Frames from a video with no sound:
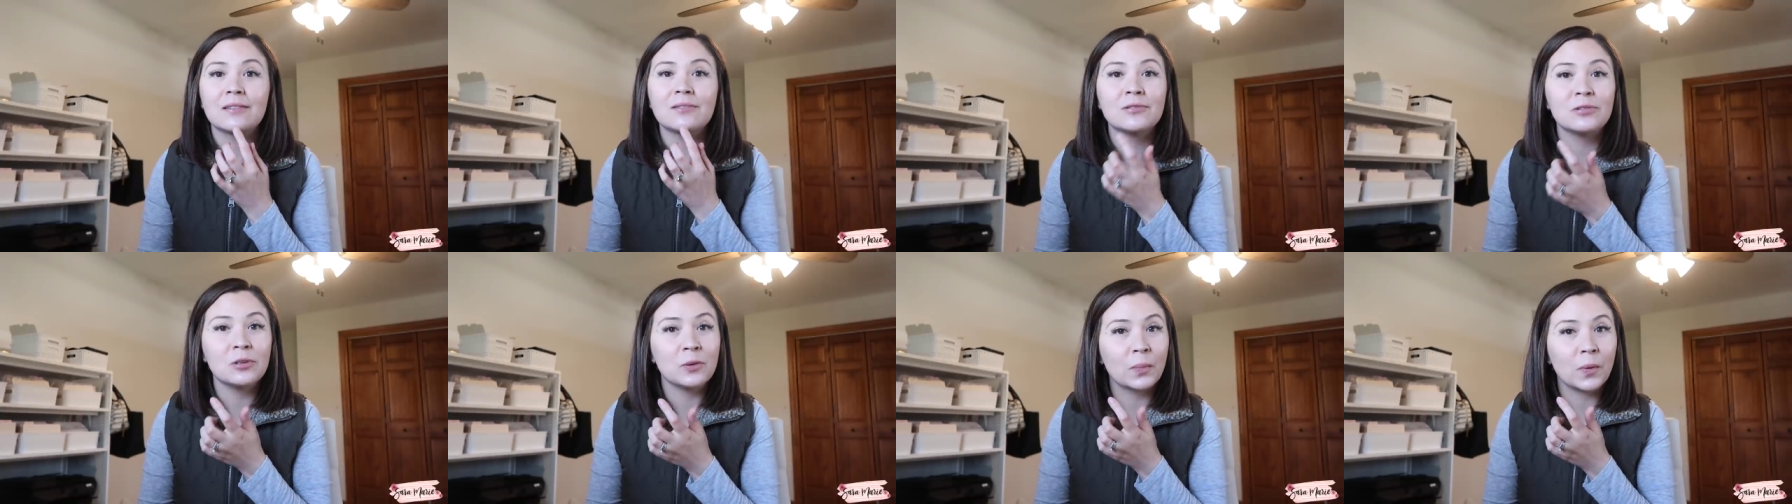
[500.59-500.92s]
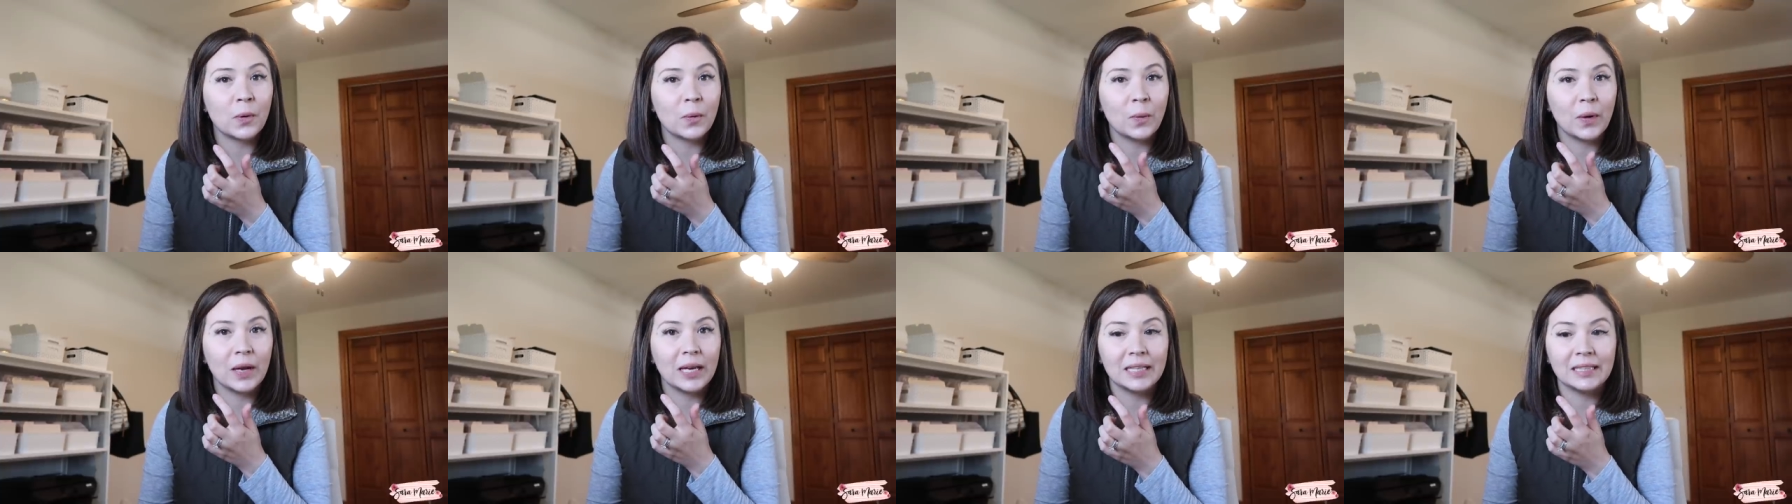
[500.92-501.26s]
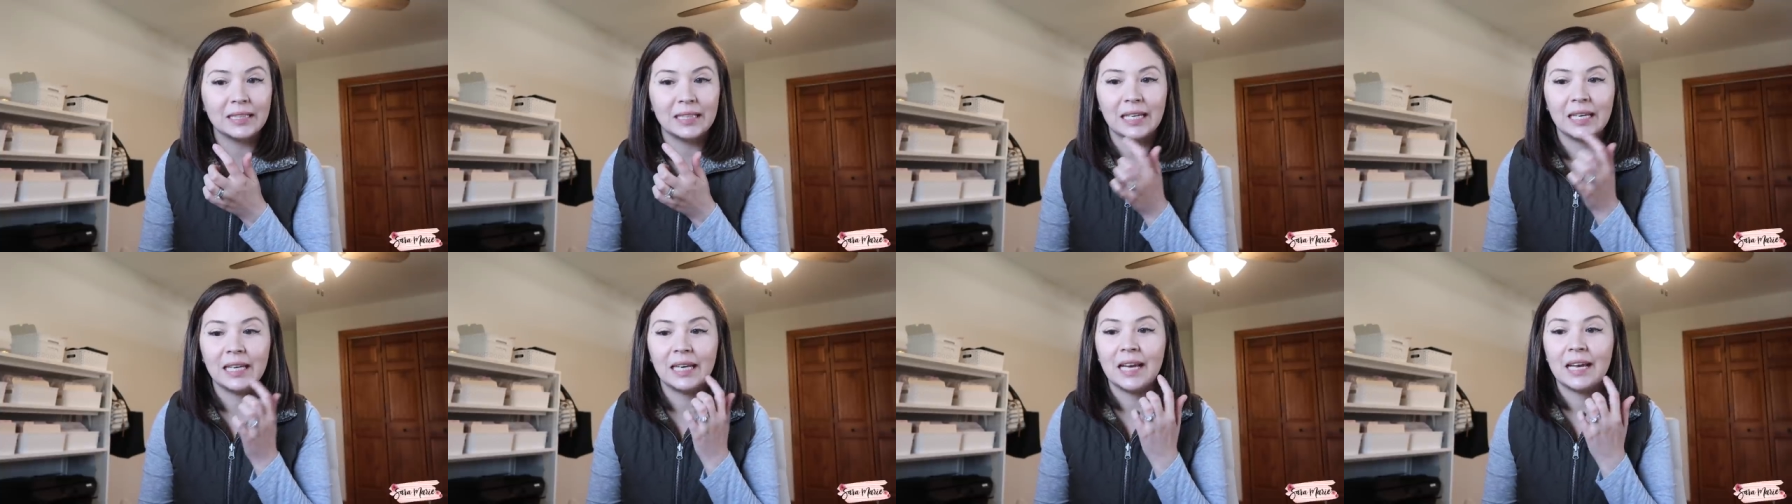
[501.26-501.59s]
super
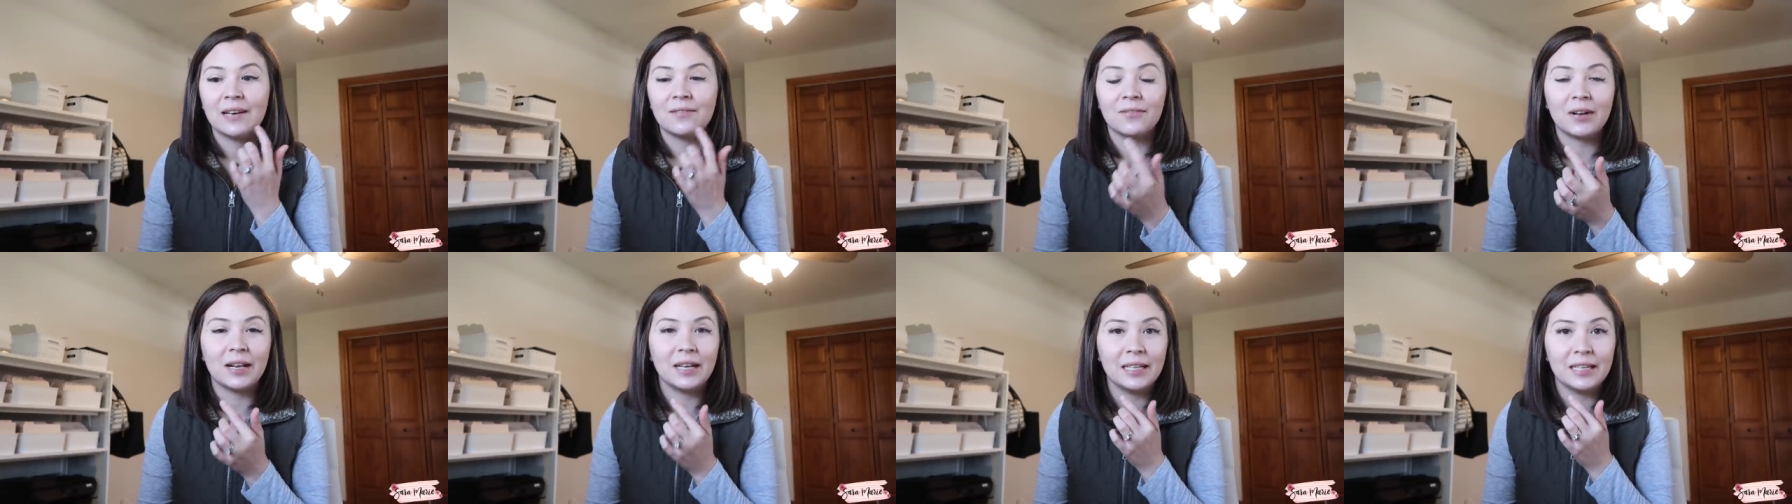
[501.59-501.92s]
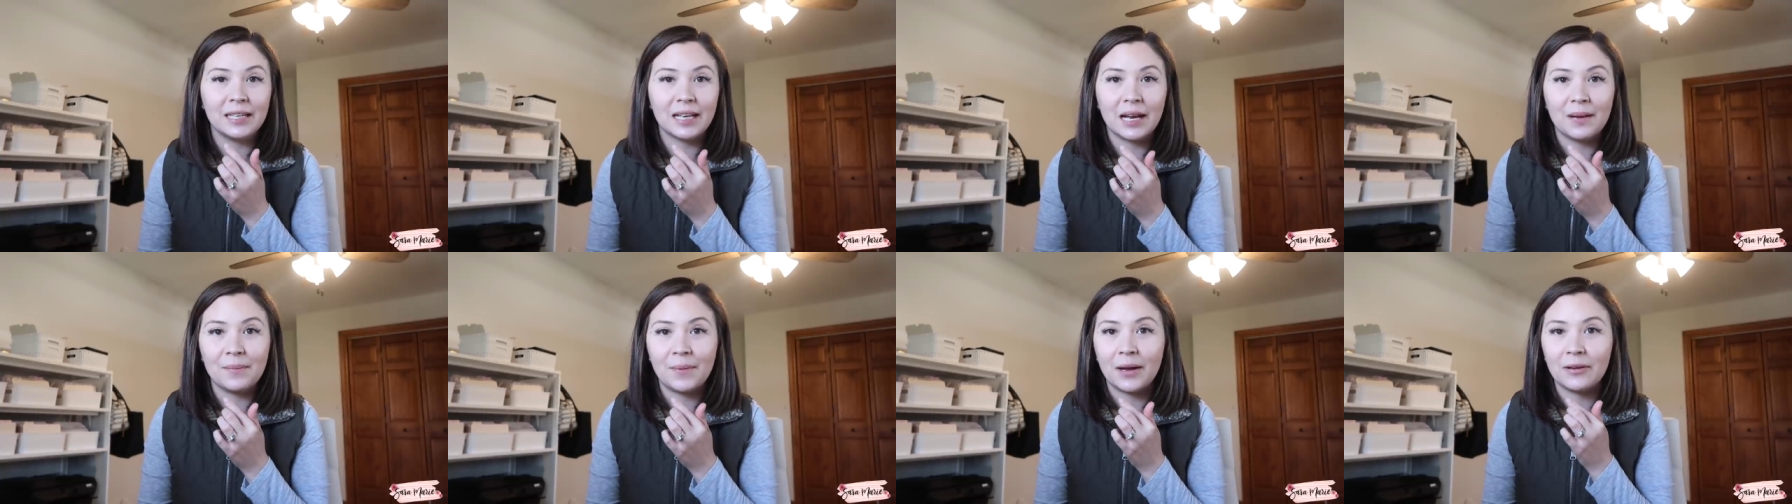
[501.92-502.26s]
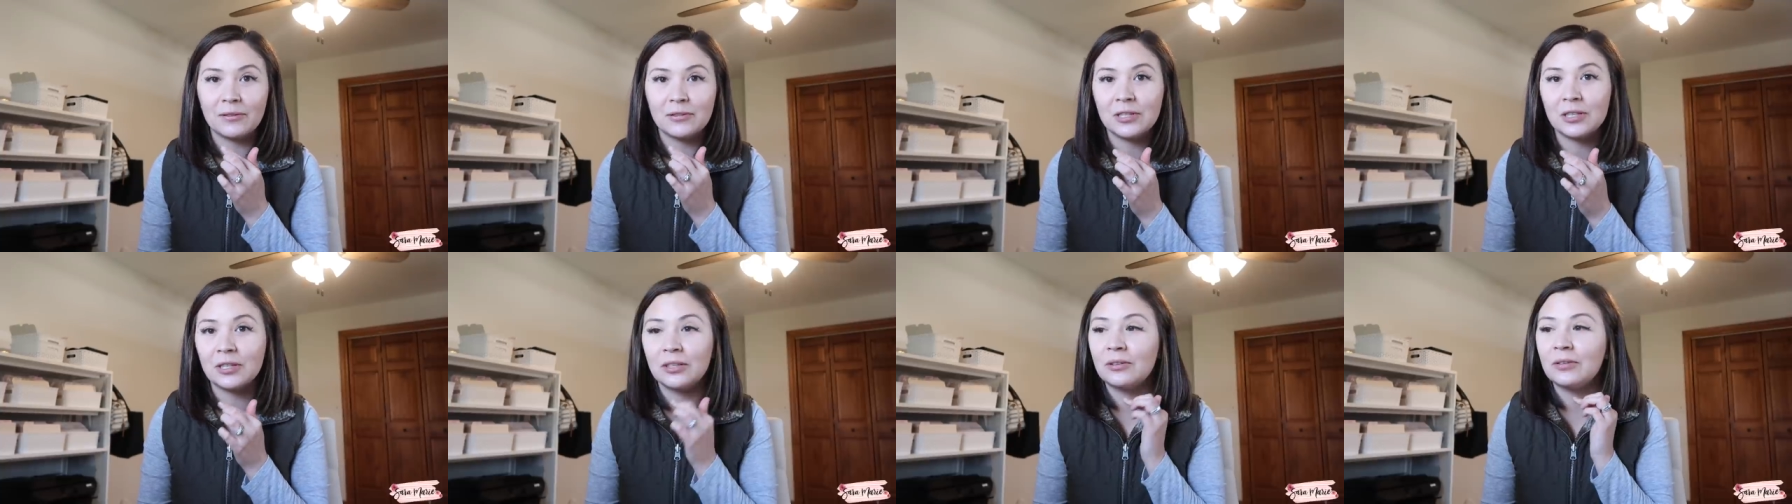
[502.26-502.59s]
wiggly and ready to come
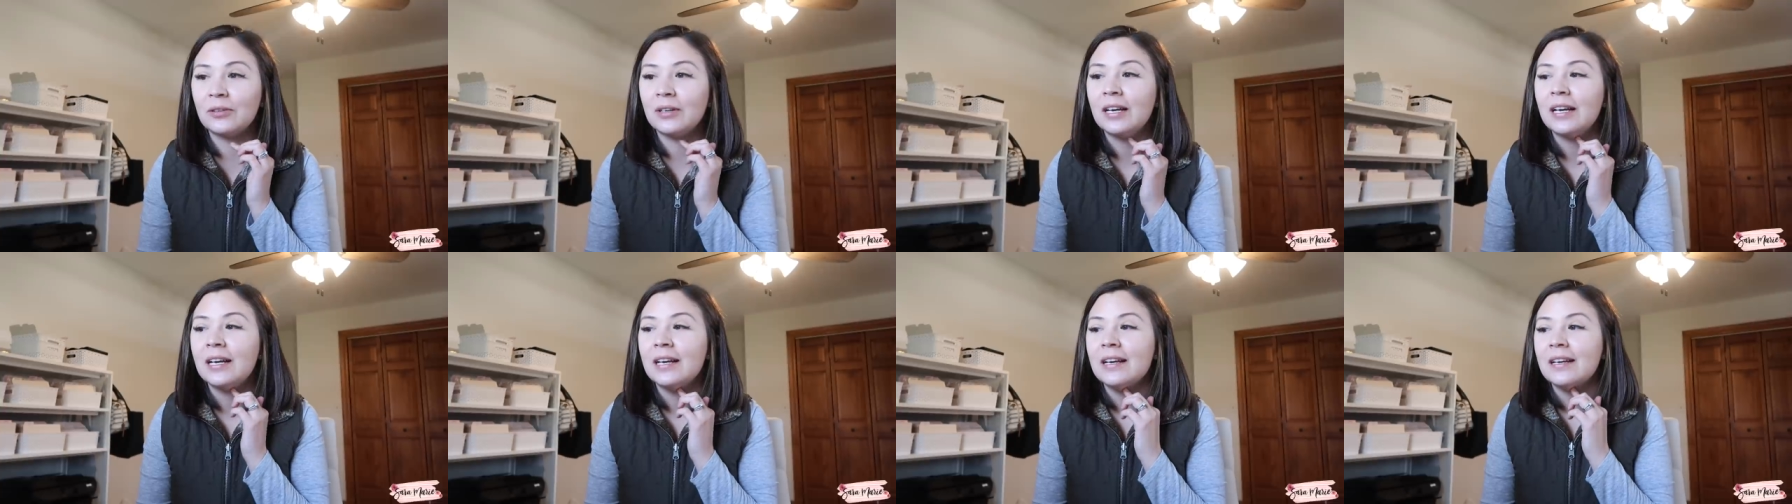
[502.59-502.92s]
out too.